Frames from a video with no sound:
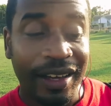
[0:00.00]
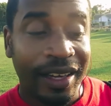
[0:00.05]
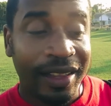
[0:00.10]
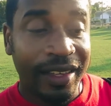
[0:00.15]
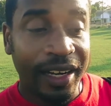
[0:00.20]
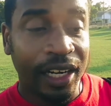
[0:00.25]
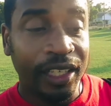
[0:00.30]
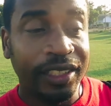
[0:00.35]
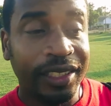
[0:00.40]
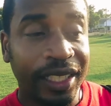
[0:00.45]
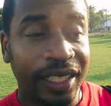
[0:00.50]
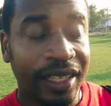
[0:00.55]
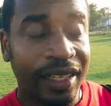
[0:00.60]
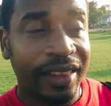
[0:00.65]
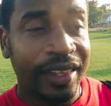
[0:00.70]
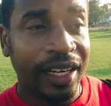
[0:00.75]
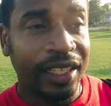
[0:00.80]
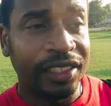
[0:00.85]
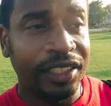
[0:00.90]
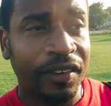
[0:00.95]
There's
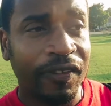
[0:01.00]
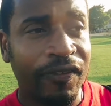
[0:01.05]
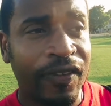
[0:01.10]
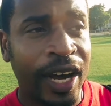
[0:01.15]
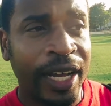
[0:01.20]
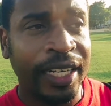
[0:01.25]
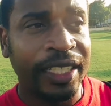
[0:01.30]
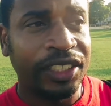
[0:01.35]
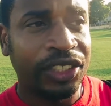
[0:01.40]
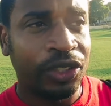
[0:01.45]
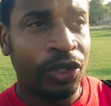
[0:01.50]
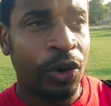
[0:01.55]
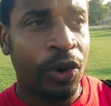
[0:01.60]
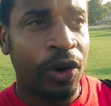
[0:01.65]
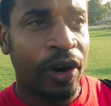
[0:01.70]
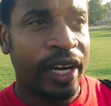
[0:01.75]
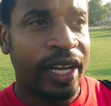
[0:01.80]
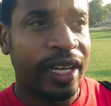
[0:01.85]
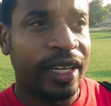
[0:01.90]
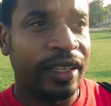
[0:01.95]
a funny
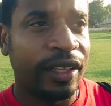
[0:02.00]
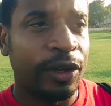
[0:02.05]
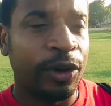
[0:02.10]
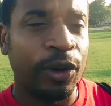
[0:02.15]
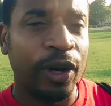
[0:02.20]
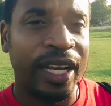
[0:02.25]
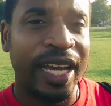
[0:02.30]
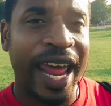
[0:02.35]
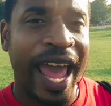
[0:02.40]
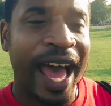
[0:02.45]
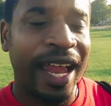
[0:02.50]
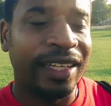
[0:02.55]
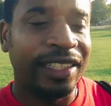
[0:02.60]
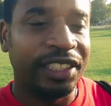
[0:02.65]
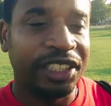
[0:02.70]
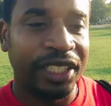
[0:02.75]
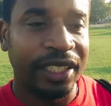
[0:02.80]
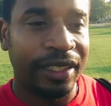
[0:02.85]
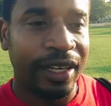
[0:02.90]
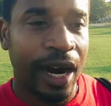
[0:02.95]
story, a little
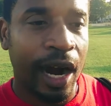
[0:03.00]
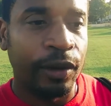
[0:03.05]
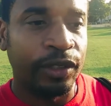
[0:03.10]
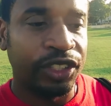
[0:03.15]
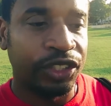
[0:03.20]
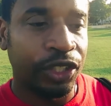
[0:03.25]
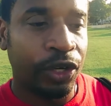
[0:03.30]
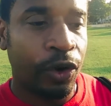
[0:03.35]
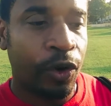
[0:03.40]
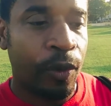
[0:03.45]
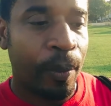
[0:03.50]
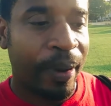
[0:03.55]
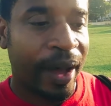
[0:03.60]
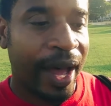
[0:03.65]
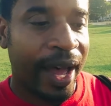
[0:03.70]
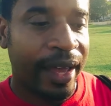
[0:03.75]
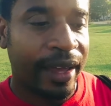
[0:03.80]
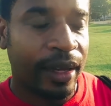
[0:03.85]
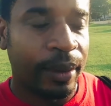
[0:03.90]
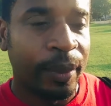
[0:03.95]
analogy that I was told
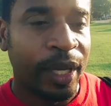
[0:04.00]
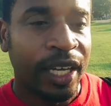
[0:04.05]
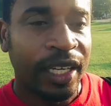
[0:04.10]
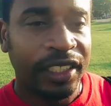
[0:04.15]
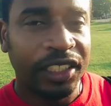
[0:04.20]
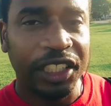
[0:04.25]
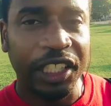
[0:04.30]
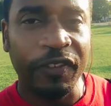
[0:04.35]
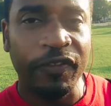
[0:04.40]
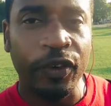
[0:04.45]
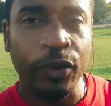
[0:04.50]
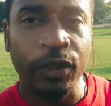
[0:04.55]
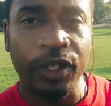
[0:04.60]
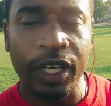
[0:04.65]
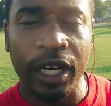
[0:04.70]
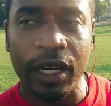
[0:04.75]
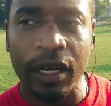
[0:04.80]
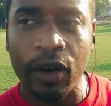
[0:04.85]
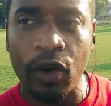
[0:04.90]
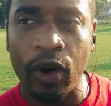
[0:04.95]
by Sifu
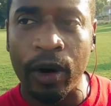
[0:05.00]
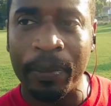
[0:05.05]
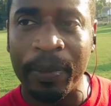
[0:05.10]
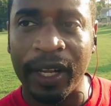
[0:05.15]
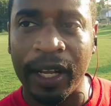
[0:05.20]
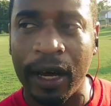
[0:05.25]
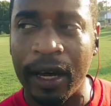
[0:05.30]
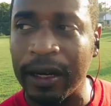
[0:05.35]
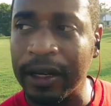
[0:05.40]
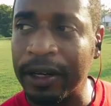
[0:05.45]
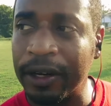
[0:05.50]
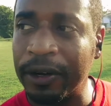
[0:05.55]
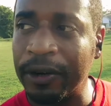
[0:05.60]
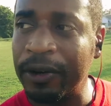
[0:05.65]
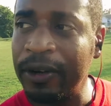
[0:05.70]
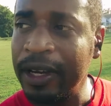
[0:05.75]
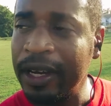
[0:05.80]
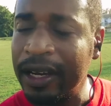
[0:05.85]
Doug Corpolongo.